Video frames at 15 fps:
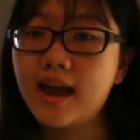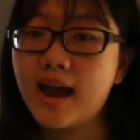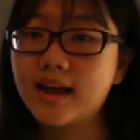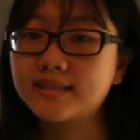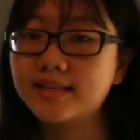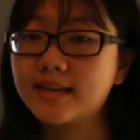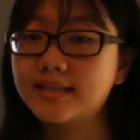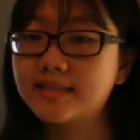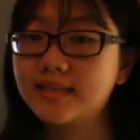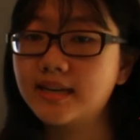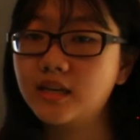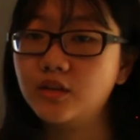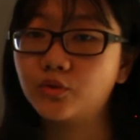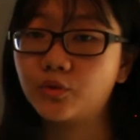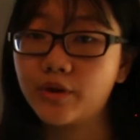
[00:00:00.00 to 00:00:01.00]

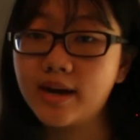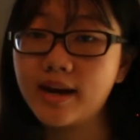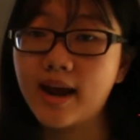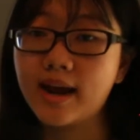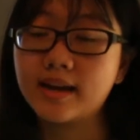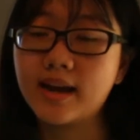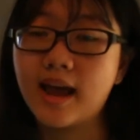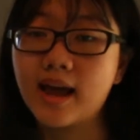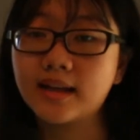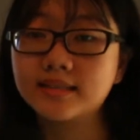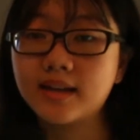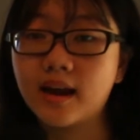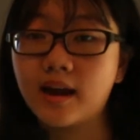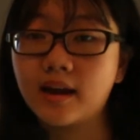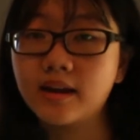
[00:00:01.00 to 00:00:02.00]
anti-CD3 and
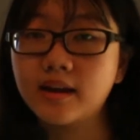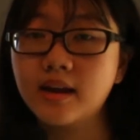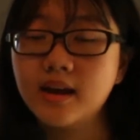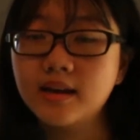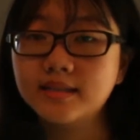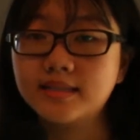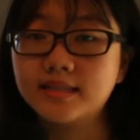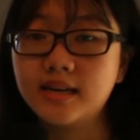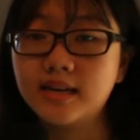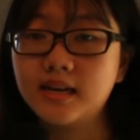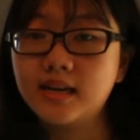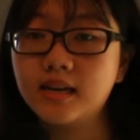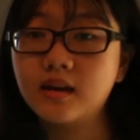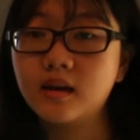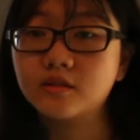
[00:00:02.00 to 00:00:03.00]

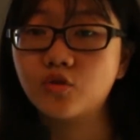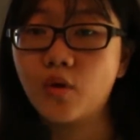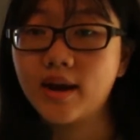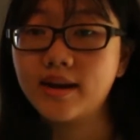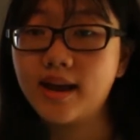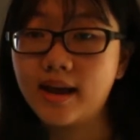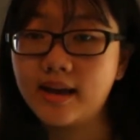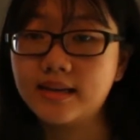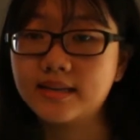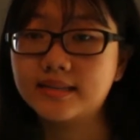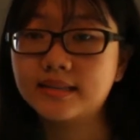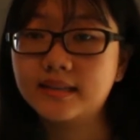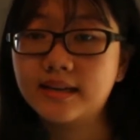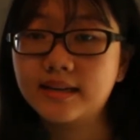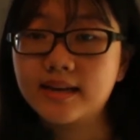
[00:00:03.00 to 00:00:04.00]
anti-CD28,